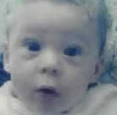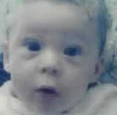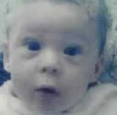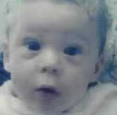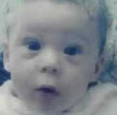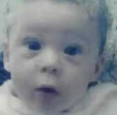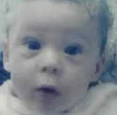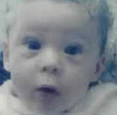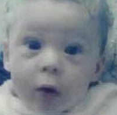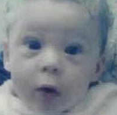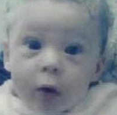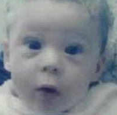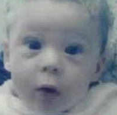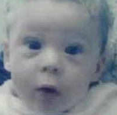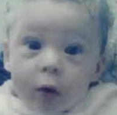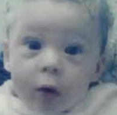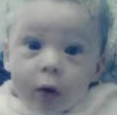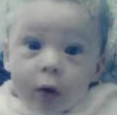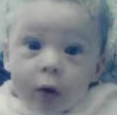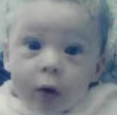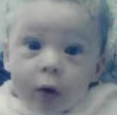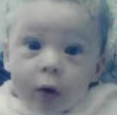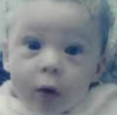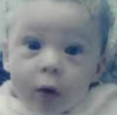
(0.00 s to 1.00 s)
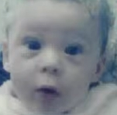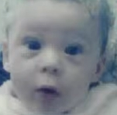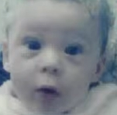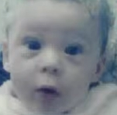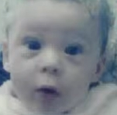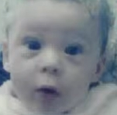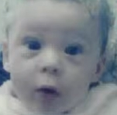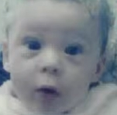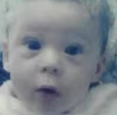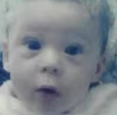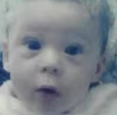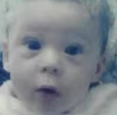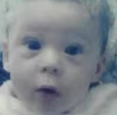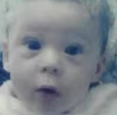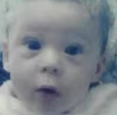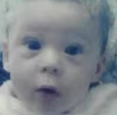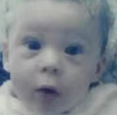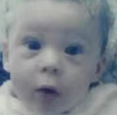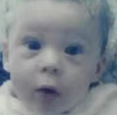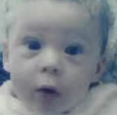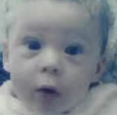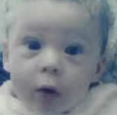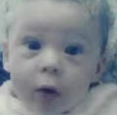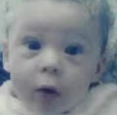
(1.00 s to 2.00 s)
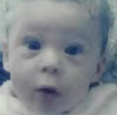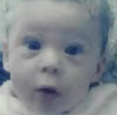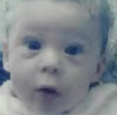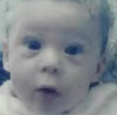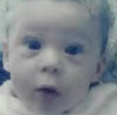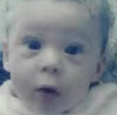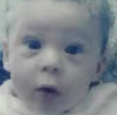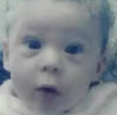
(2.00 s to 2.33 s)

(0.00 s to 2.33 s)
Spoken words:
The face doesn't move, so there is nothing to read.